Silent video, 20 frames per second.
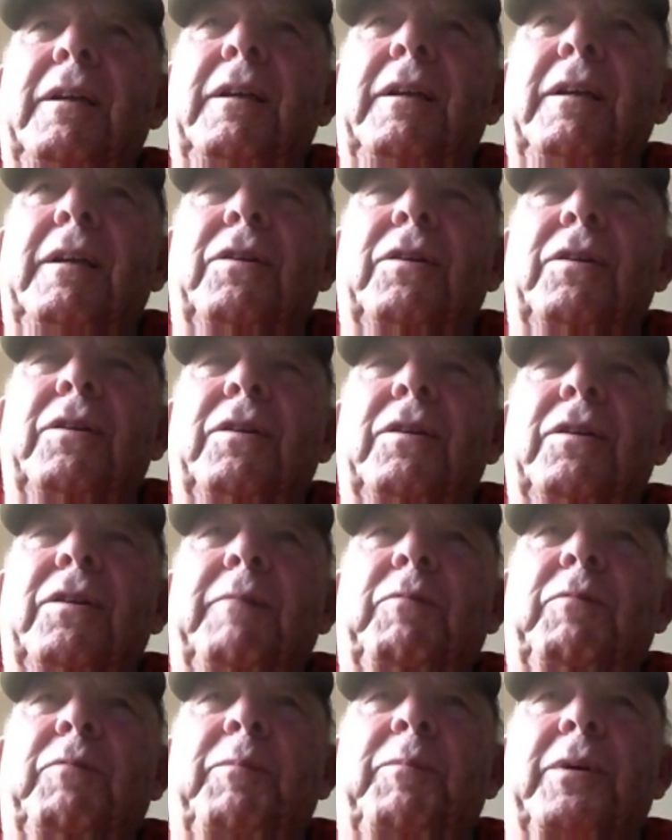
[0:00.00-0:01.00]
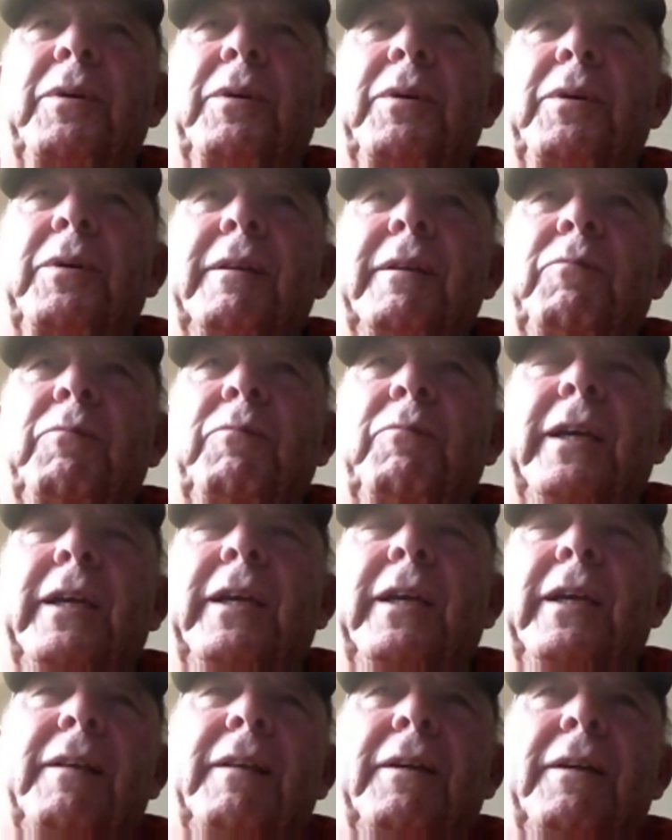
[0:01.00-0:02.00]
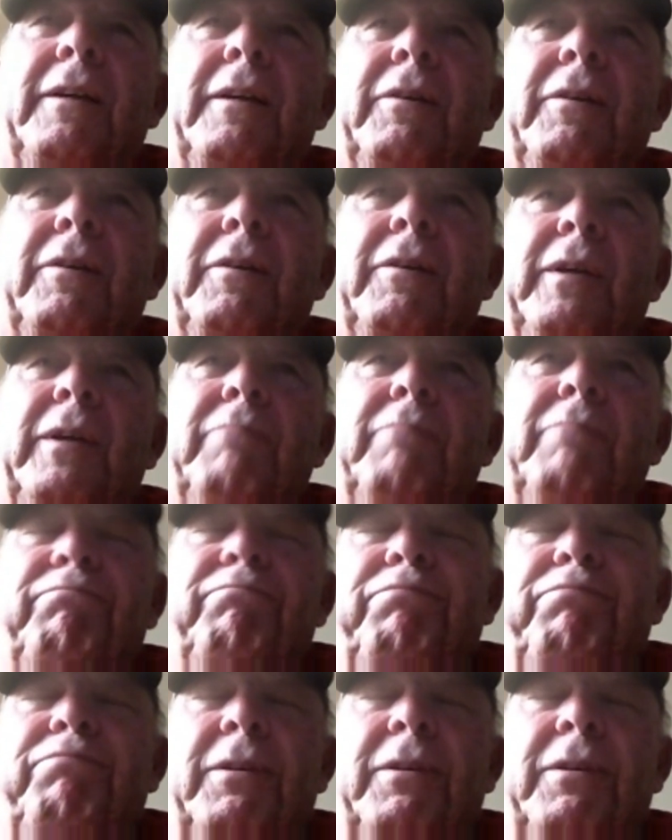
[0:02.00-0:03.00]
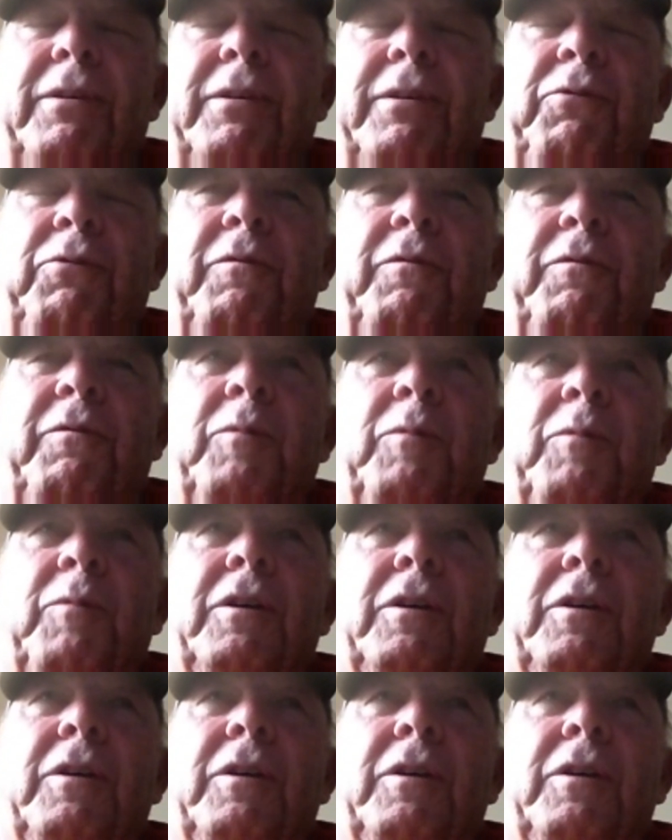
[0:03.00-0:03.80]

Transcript: So we got there and we put our uniforms on,